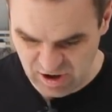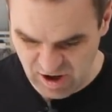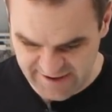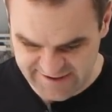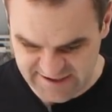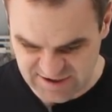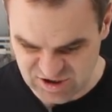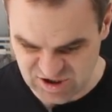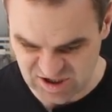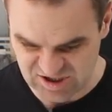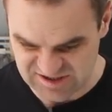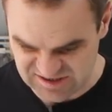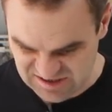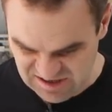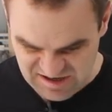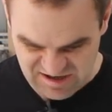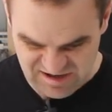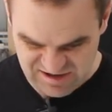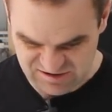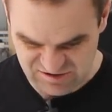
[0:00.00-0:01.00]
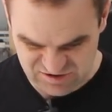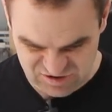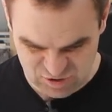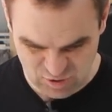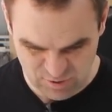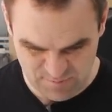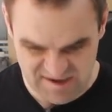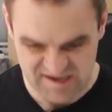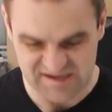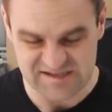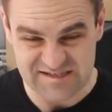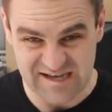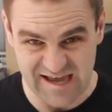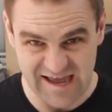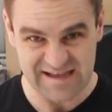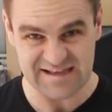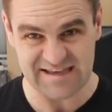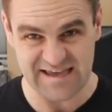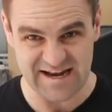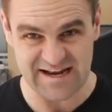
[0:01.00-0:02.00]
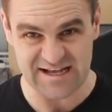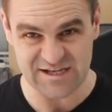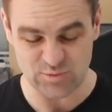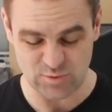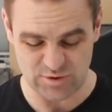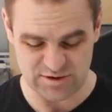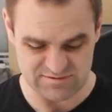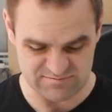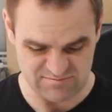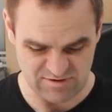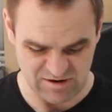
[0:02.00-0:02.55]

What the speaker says: I can just do a mix and get into it.